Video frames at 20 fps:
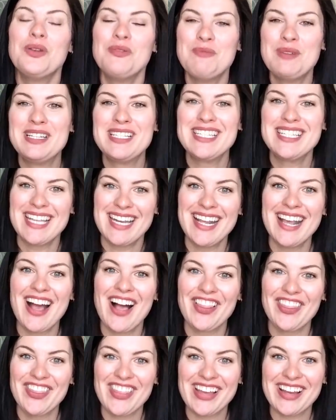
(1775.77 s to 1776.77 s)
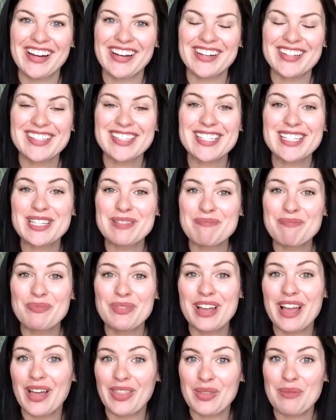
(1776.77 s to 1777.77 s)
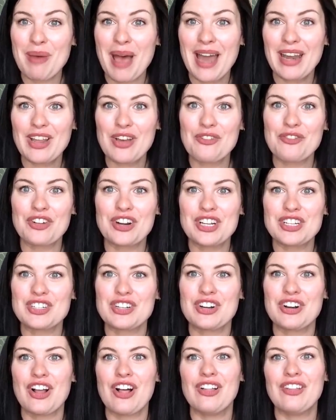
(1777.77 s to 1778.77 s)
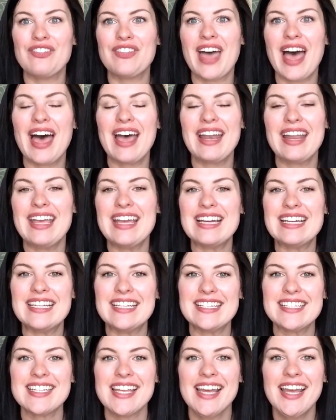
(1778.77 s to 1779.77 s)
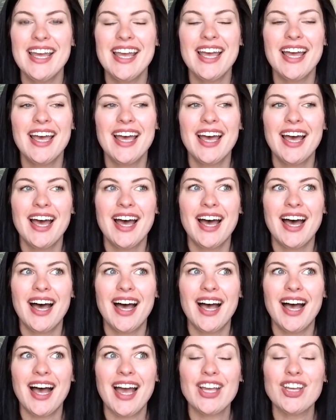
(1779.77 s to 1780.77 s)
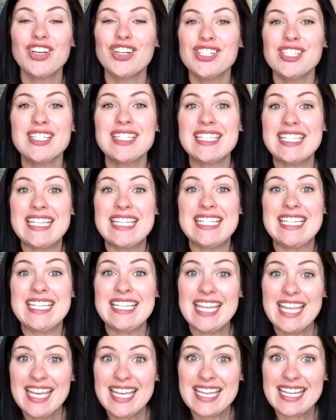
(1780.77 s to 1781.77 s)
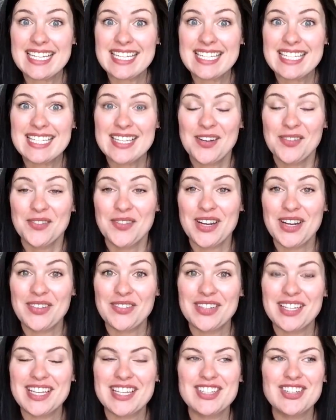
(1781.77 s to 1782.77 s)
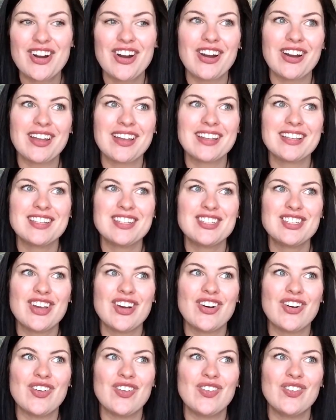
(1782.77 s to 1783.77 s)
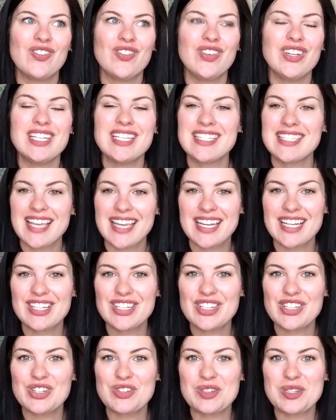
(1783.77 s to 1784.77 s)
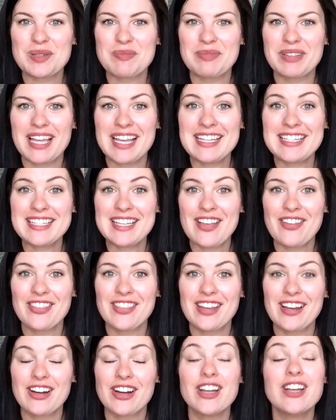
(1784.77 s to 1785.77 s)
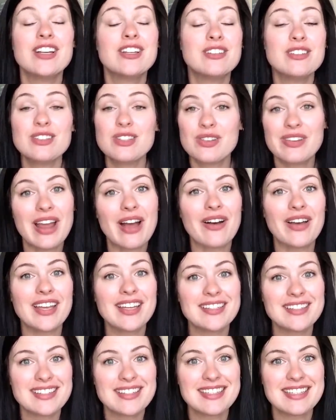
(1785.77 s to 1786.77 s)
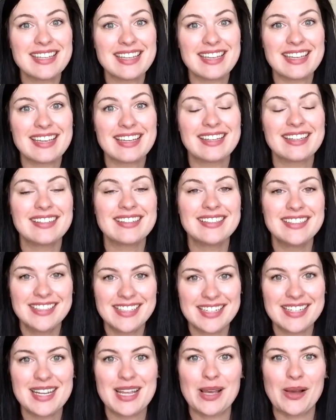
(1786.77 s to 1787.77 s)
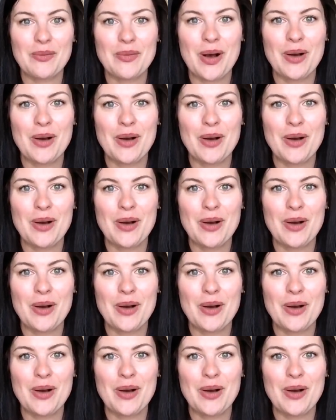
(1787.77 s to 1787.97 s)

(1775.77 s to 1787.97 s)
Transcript: we've been sitting out there since the, we got the patio furniture and all of that and I couldn't see to knit when it would get dark. So we decided to do some lights out there. So now I can see to knit